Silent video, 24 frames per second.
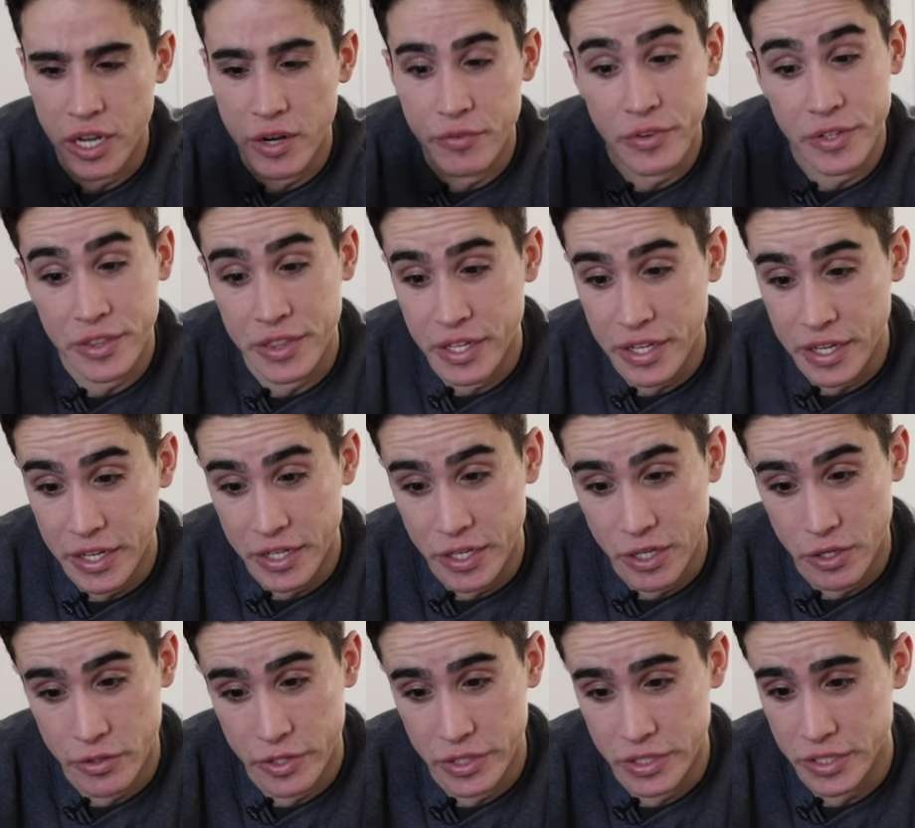Everything in
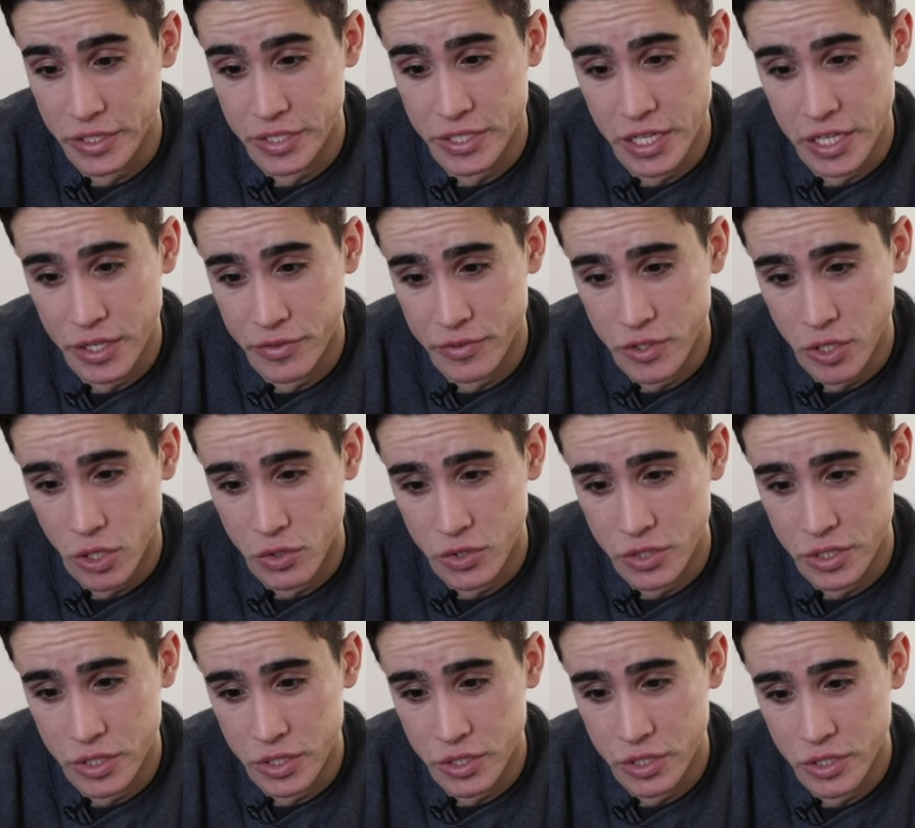here is a safe
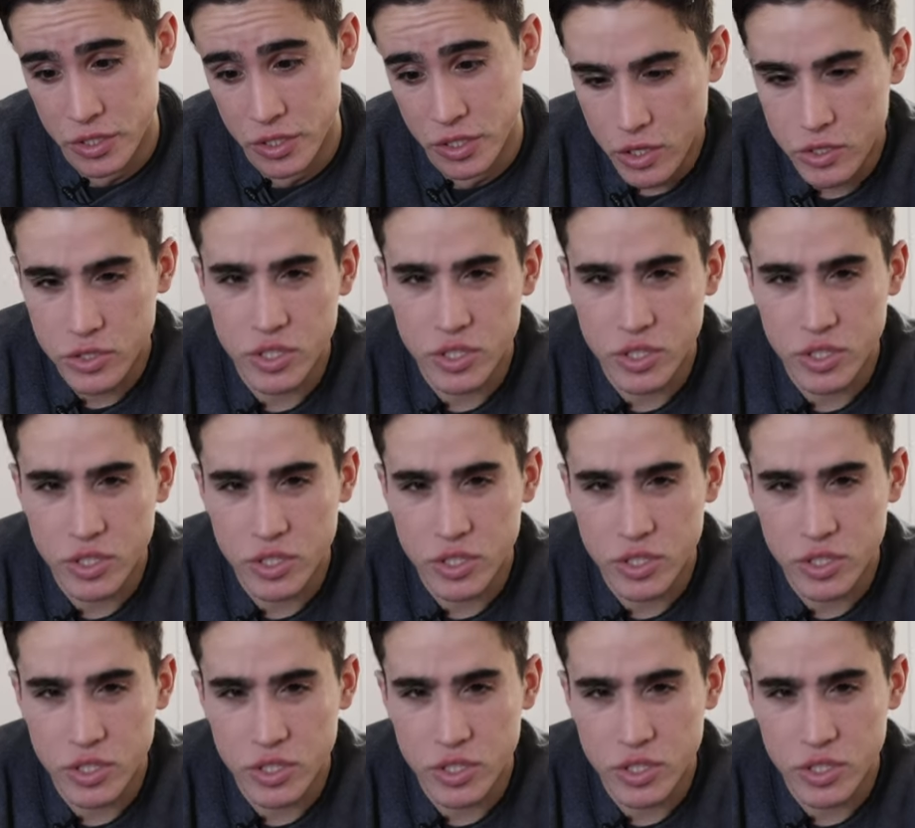dosage.